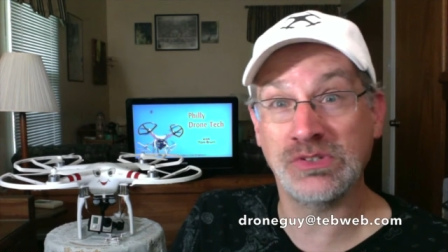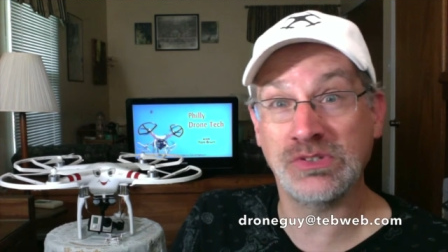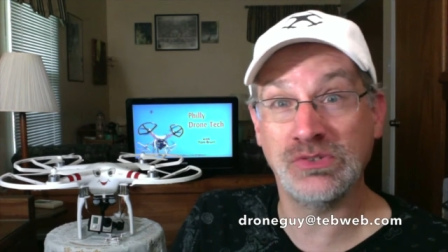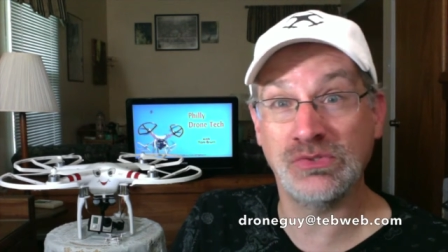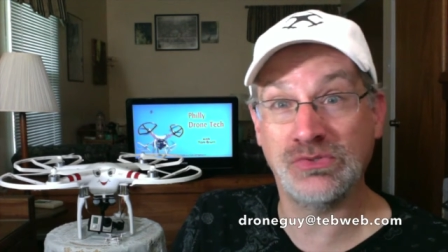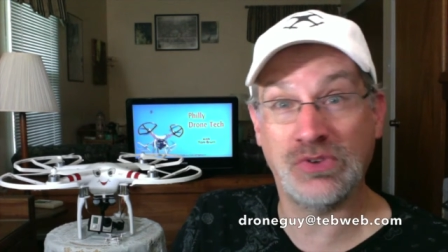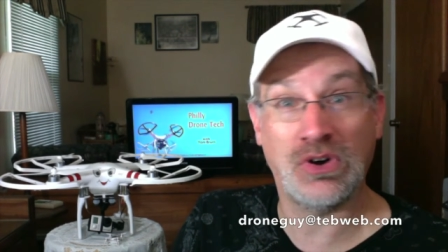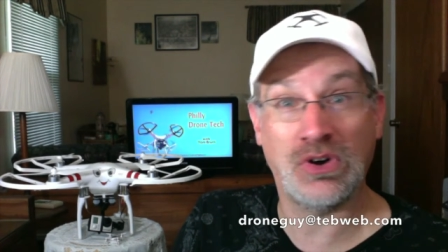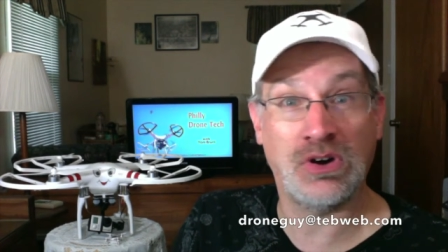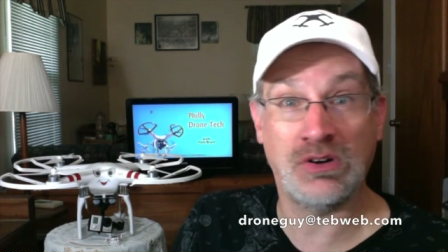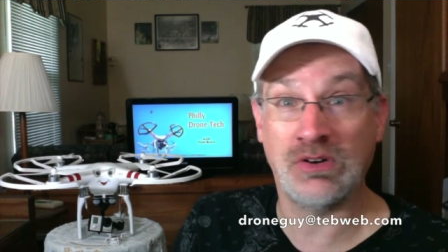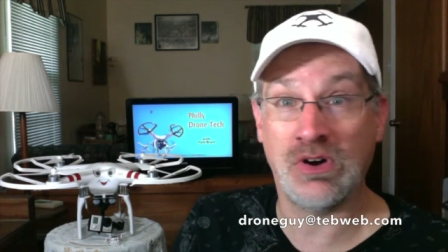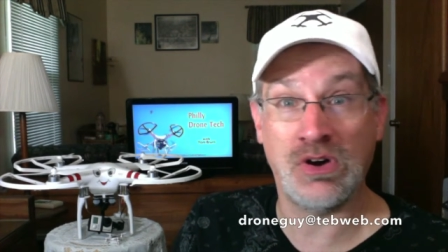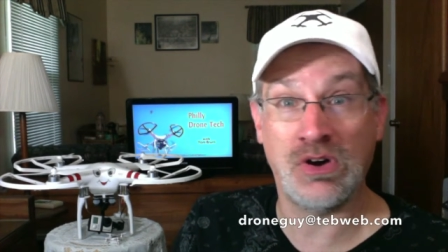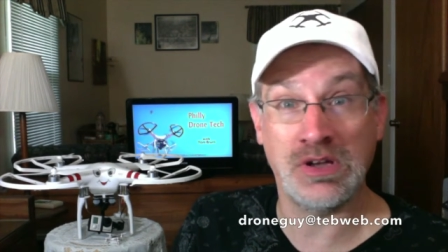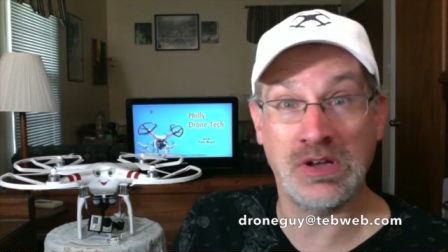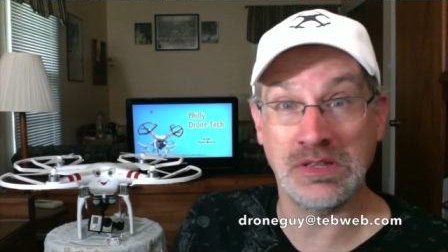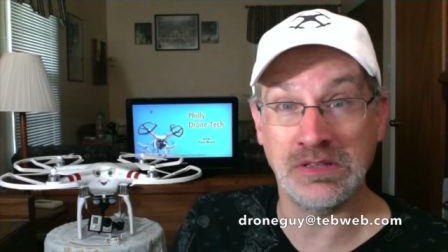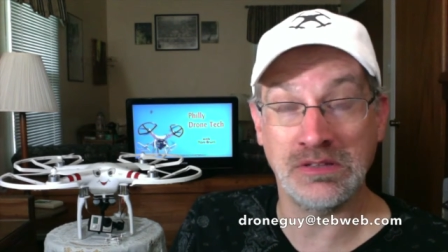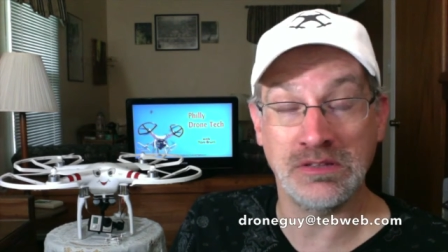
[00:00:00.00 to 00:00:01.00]
to fall
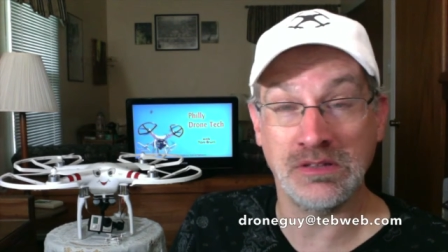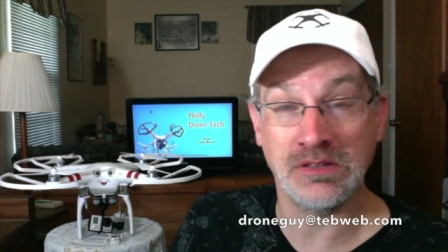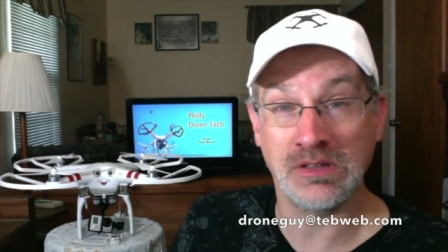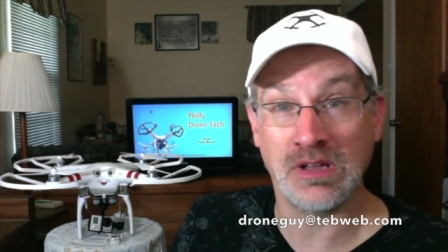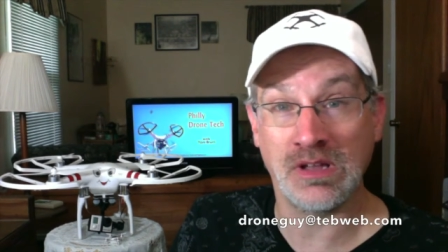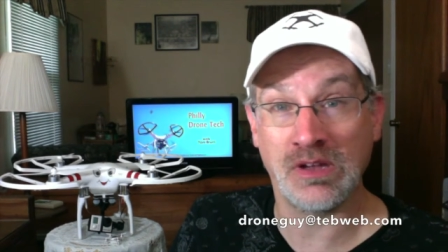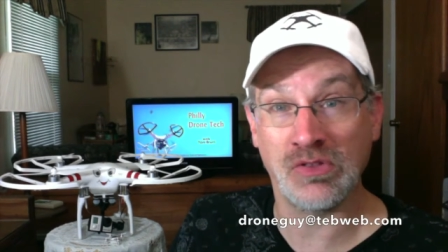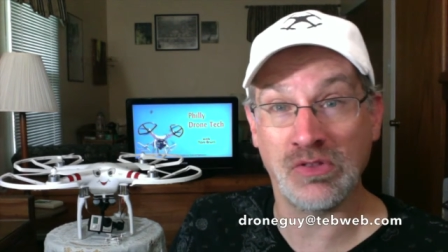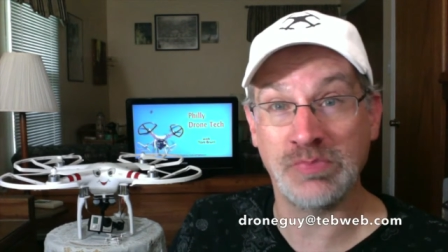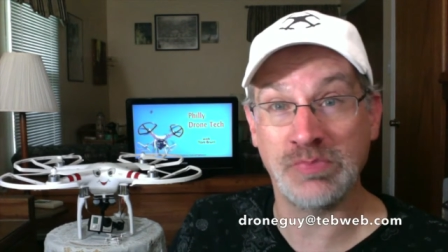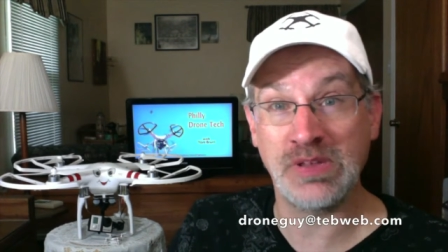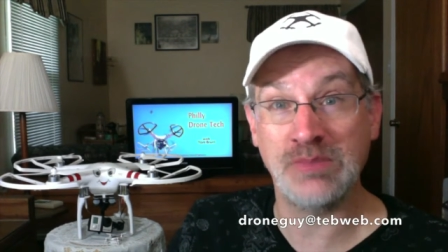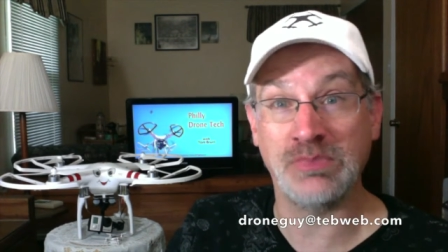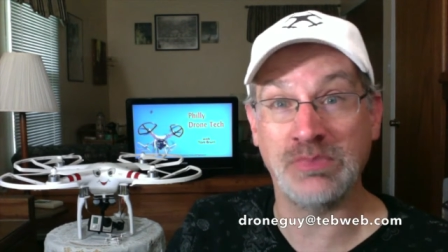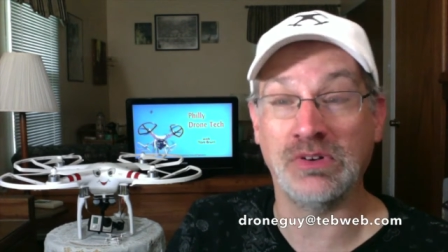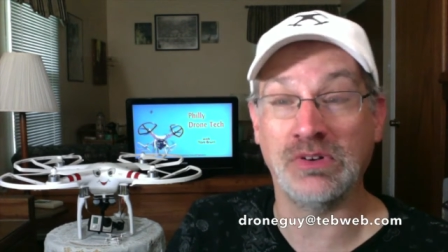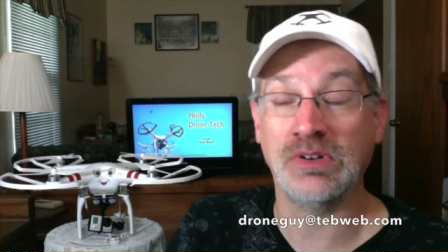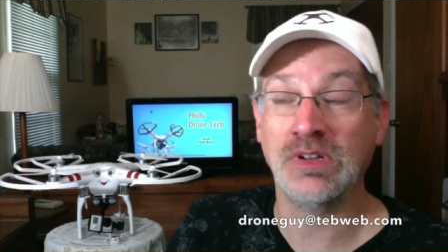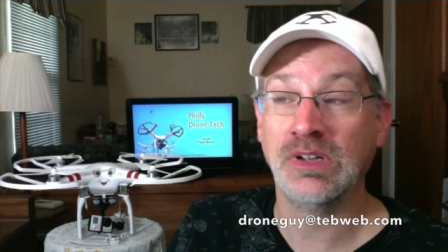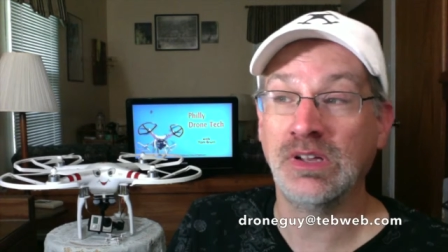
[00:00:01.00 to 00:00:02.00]
on other
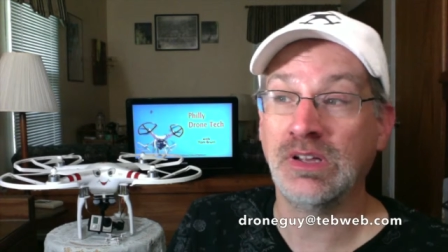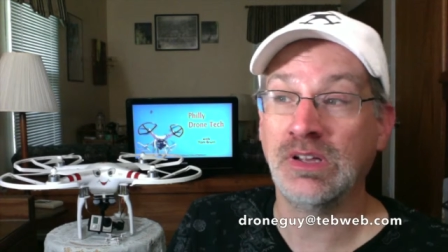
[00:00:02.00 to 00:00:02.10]
people